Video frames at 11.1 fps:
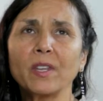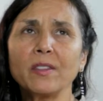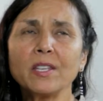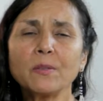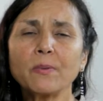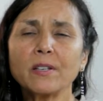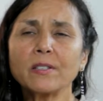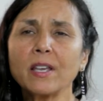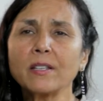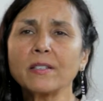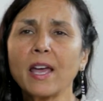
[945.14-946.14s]
This
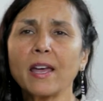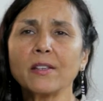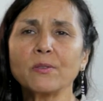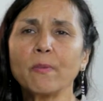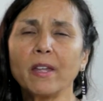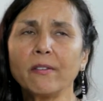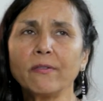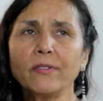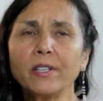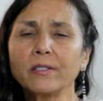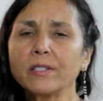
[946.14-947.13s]
process has been
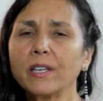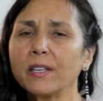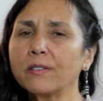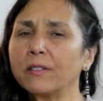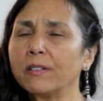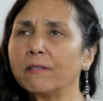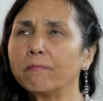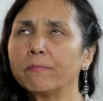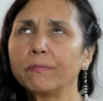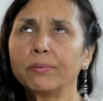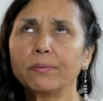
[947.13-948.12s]
field tested
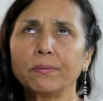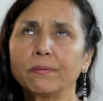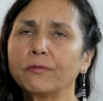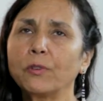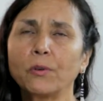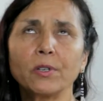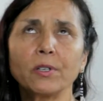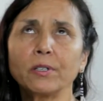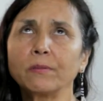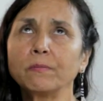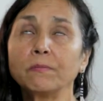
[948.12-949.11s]

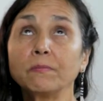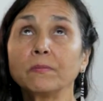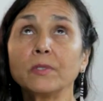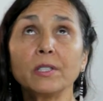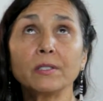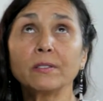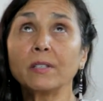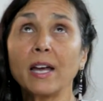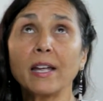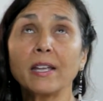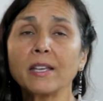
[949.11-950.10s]
for,
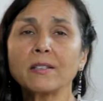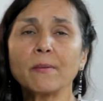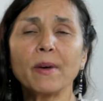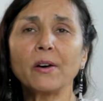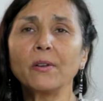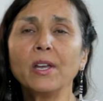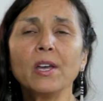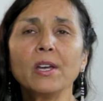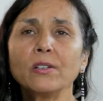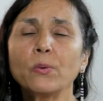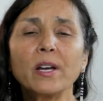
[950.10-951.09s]
I guess about
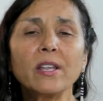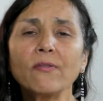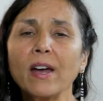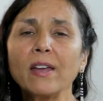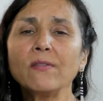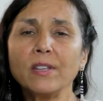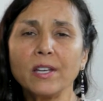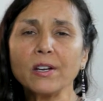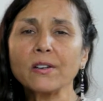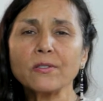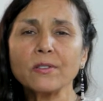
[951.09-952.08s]
25
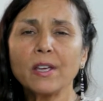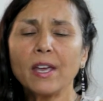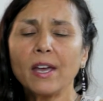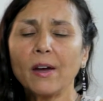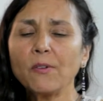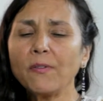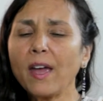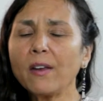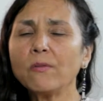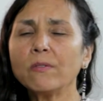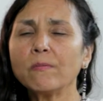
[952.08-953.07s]
years. And we've
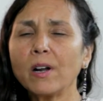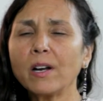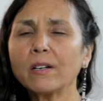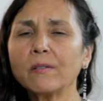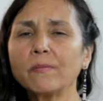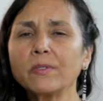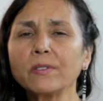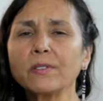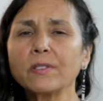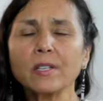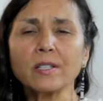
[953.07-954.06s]
had remarkable
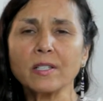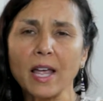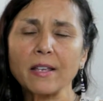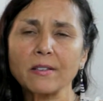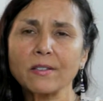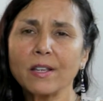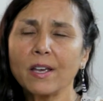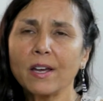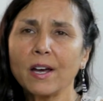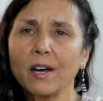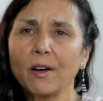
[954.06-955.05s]
success
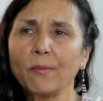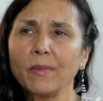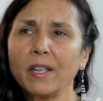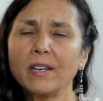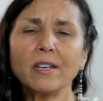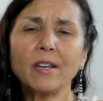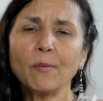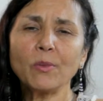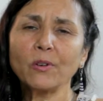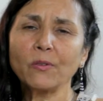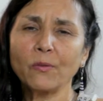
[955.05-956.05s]
in a
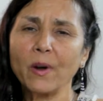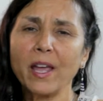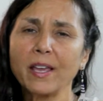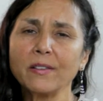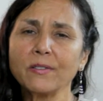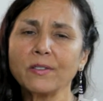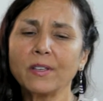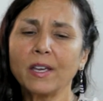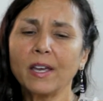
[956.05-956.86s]
number of ways.